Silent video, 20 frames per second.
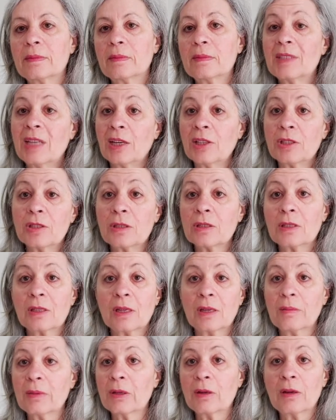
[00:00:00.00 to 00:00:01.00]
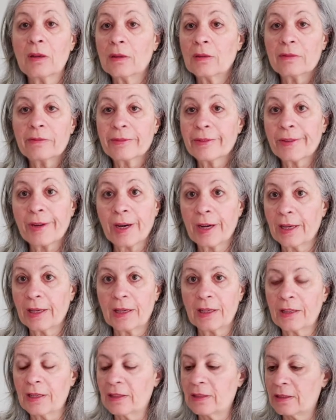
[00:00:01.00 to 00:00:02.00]
textures come in all
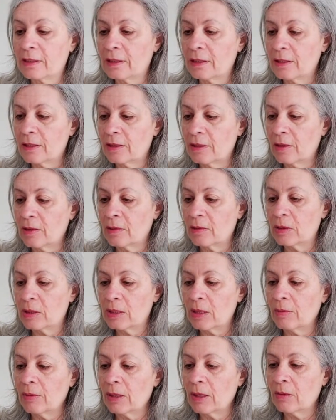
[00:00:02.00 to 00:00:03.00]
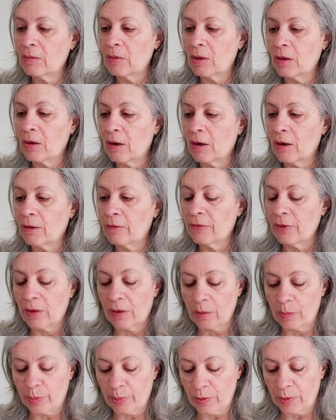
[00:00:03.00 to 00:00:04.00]
varieties. So some of them are
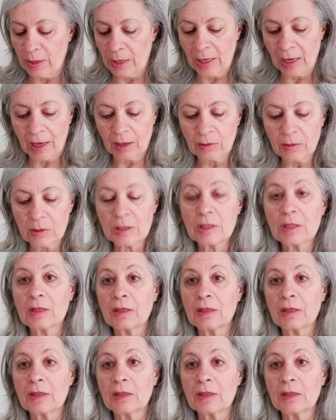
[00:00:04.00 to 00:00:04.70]
very pronounced,